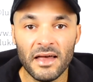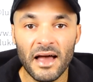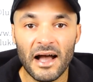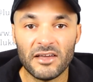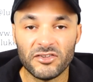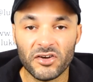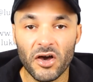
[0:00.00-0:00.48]

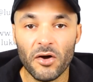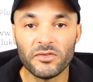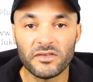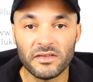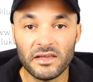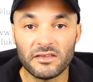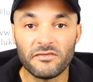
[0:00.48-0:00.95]
as you're going
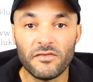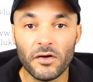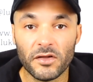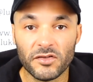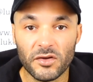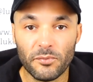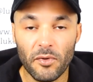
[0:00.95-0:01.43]
to need to
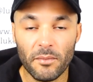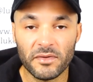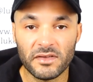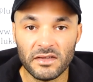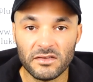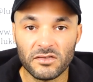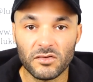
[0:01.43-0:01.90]
furnish the
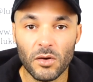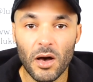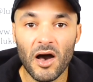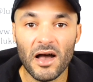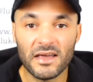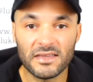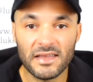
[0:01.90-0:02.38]
properties to a
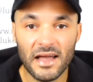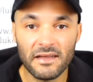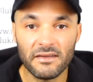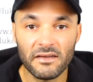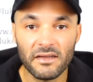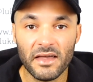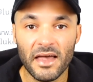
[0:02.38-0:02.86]
higher
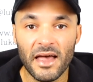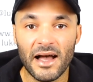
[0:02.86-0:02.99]
standard